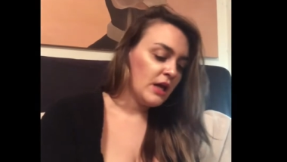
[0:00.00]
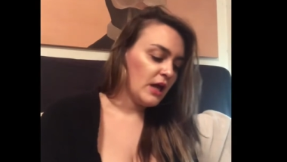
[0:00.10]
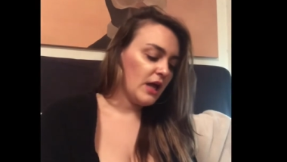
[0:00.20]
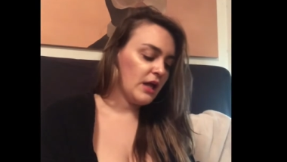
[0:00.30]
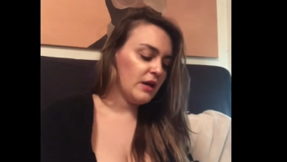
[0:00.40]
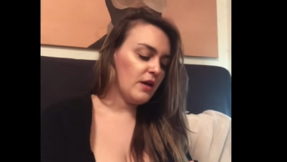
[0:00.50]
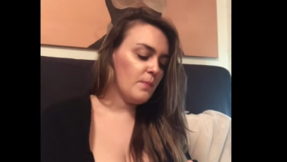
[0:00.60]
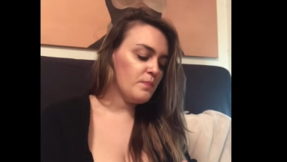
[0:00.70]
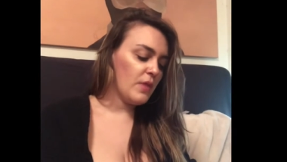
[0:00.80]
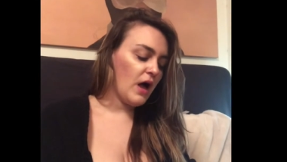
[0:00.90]
And
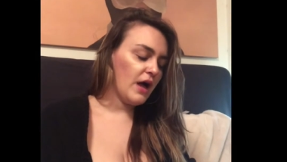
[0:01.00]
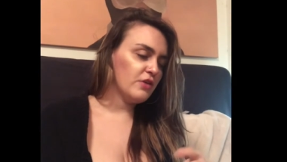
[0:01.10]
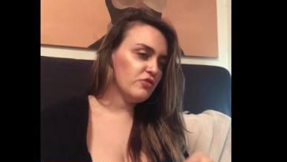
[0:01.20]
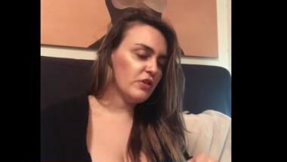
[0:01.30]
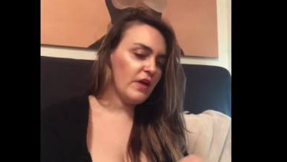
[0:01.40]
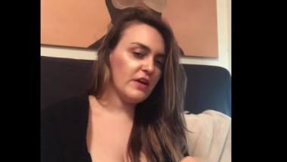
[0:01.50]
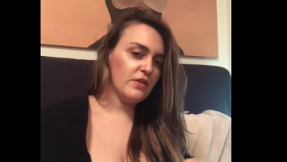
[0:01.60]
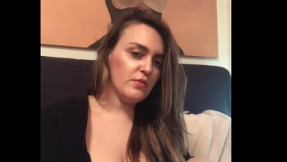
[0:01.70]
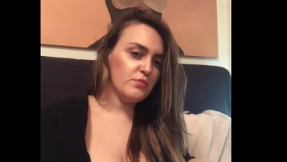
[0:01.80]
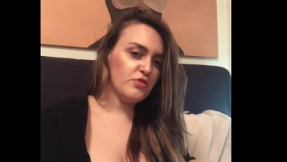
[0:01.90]
I usually
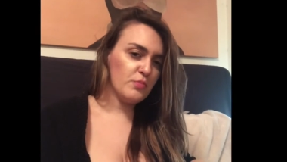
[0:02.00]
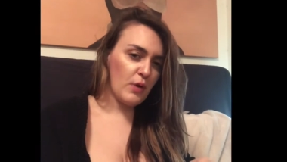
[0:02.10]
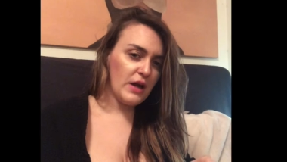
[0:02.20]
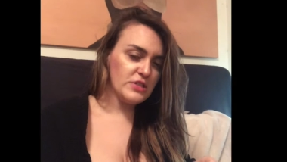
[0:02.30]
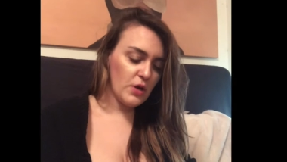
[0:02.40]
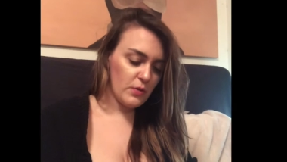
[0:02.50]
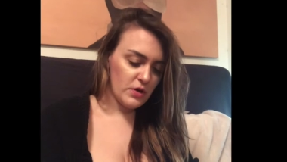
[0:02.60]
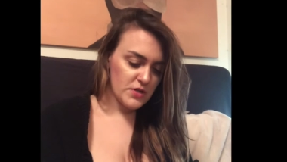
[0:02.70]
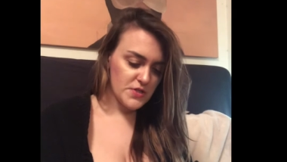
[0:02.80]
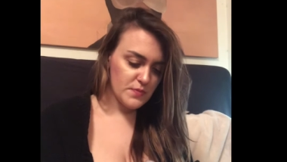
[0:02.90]
like spray
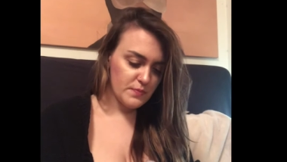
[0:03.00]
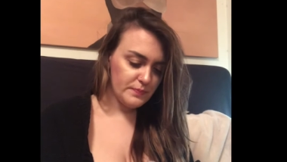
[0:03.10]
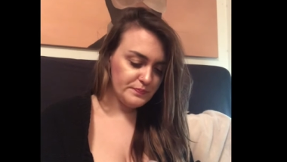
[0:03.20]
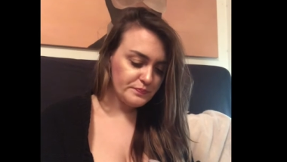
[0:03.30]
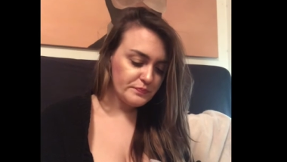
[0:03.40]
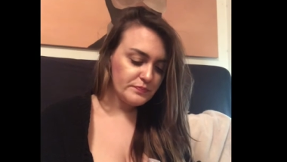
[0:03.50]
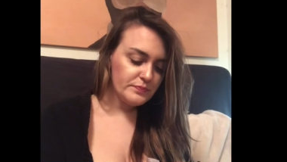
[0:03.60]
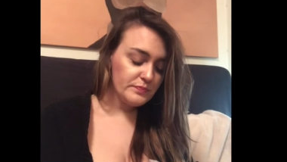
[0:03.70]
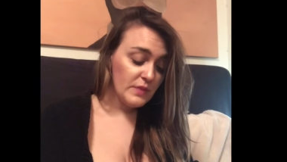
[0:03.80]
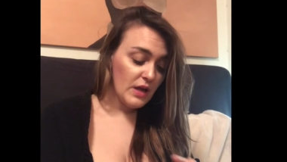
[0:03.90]
toners,
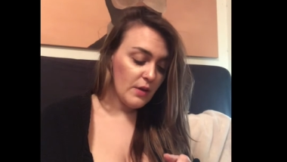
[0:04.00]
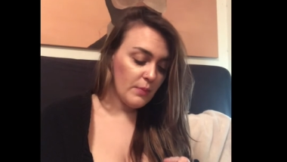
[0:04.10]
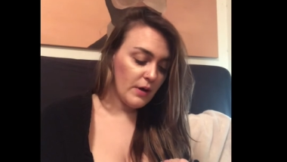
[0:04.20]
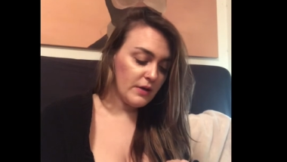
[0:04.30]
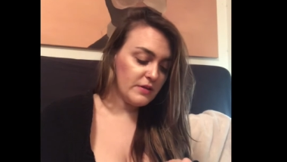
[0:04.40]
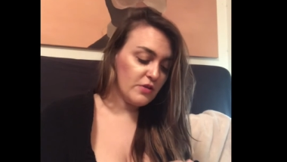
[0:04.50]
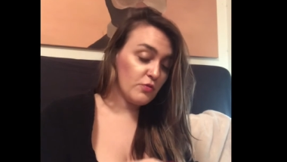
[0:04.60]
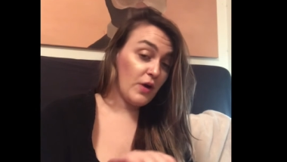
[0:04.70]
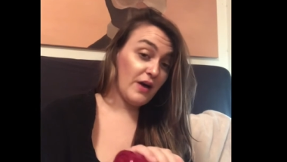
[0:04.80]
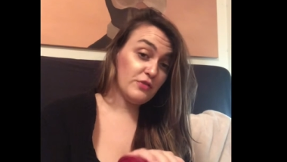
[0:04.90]
but this
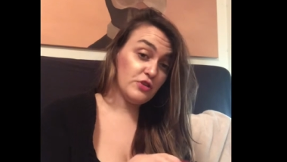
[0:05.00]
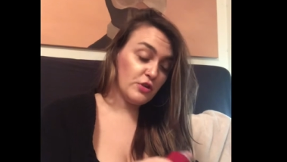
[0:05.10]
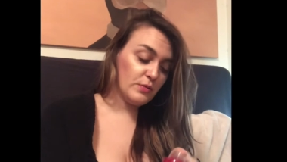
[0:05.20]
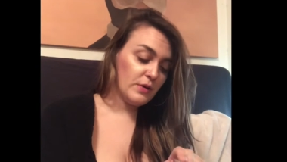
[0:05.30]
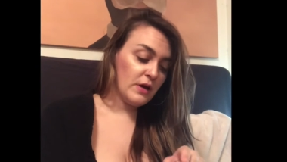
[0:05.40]
will have to do.